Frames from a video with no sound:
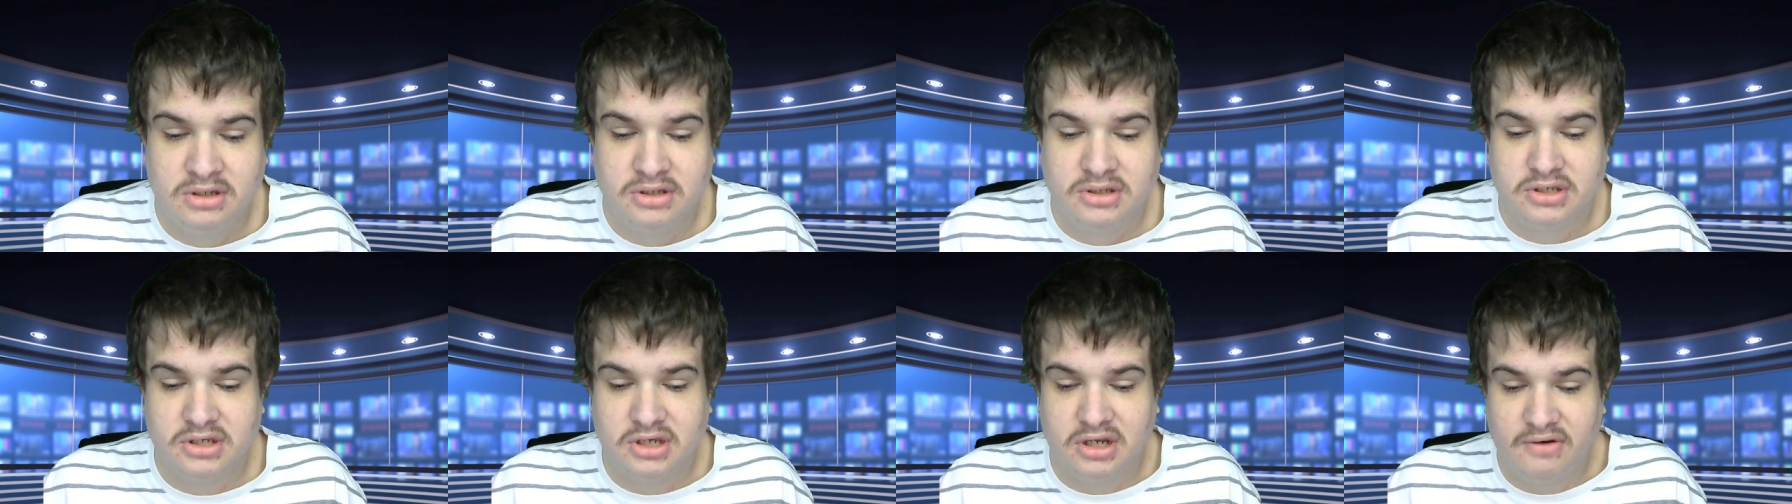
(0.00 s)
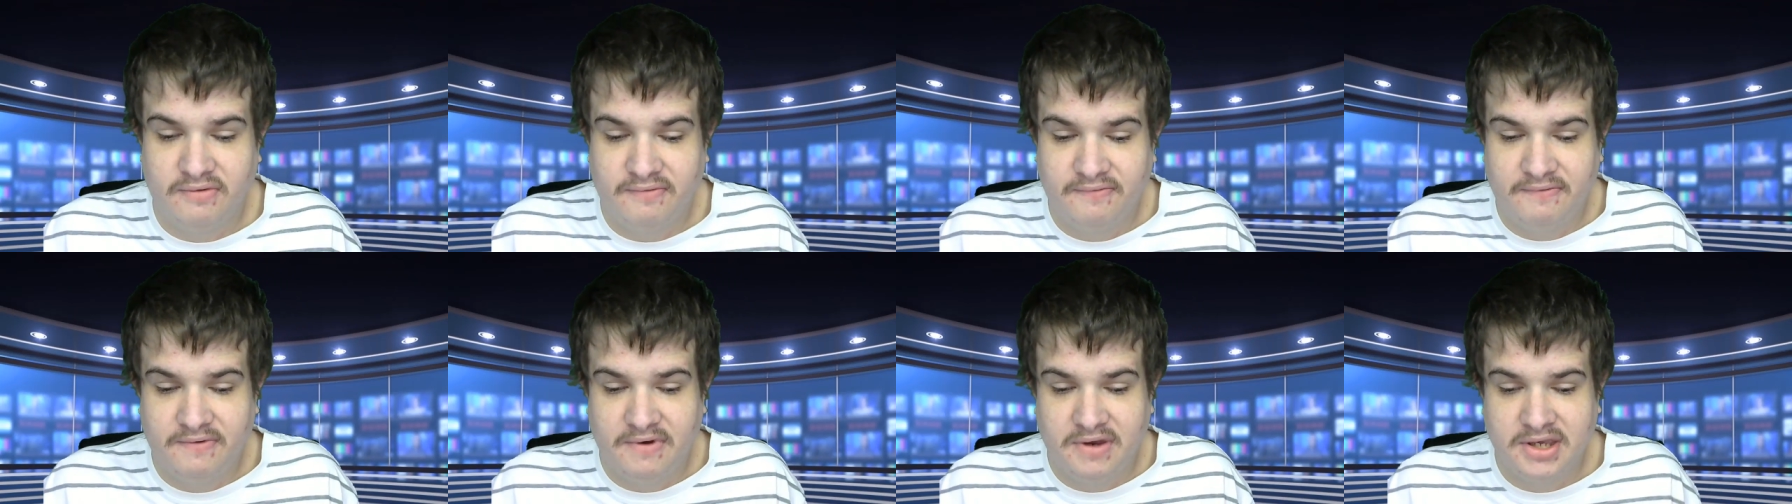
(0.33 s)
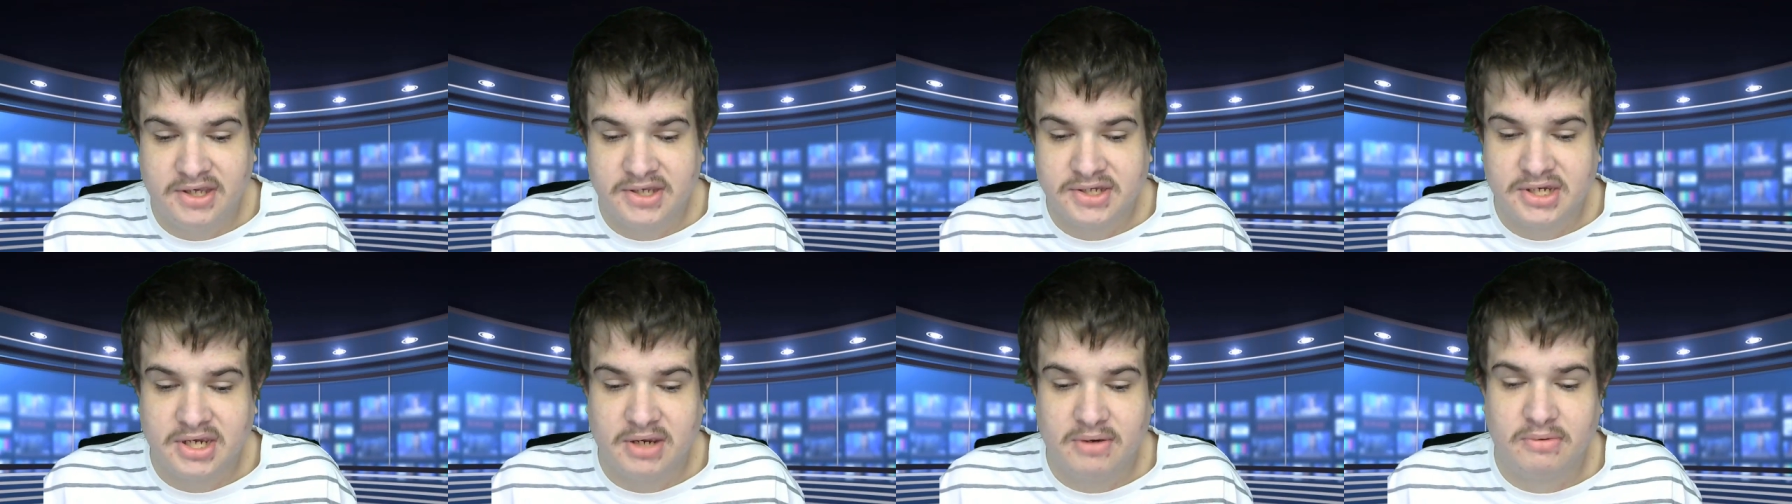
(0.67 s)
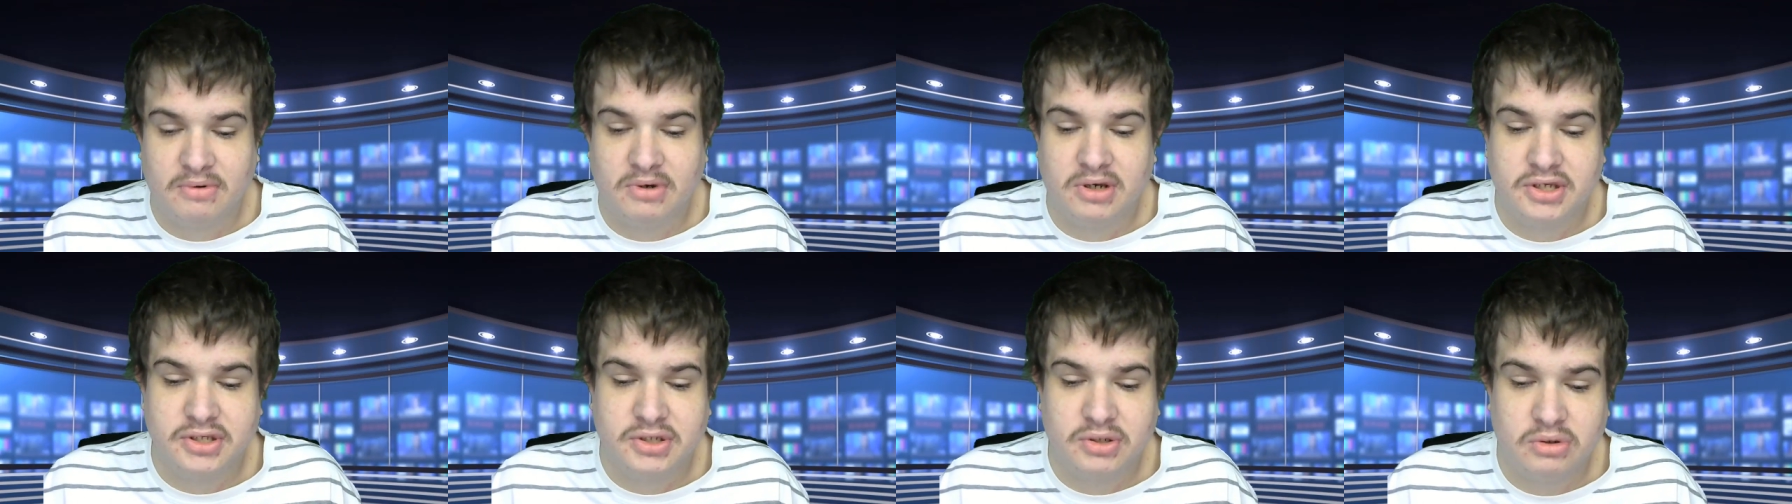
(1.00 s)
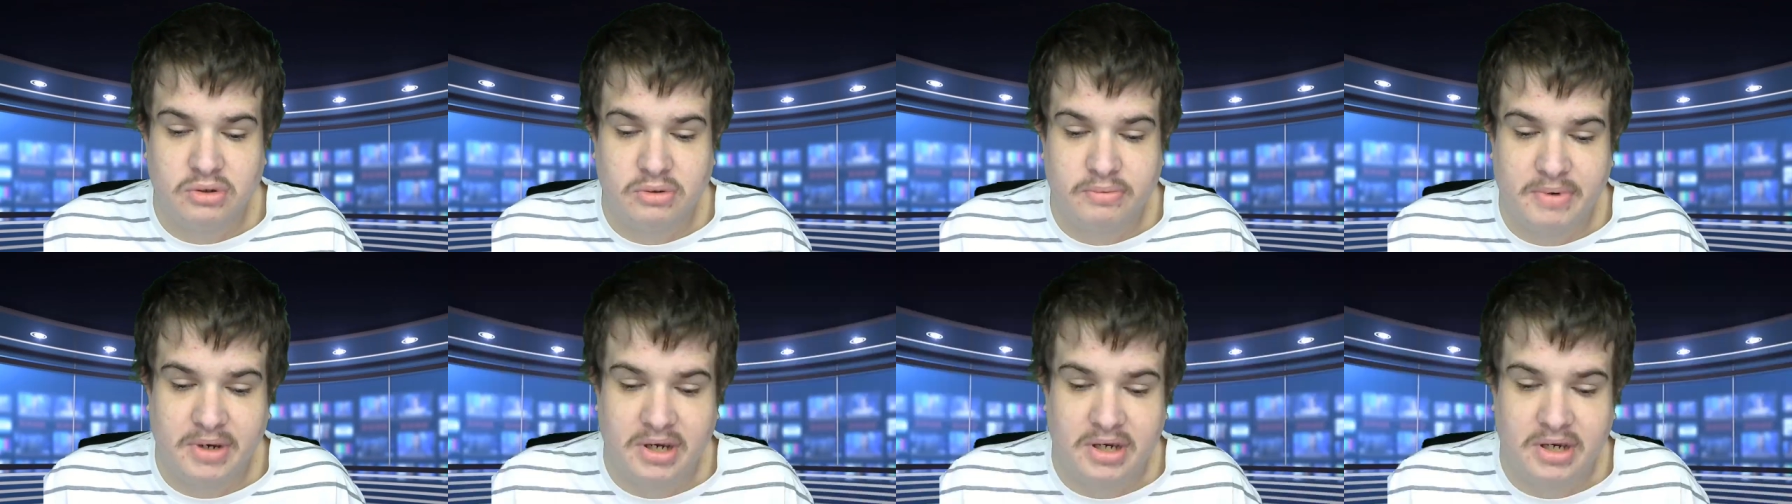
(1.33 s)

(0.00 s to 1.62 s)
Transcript: So, the first game we're going to talk about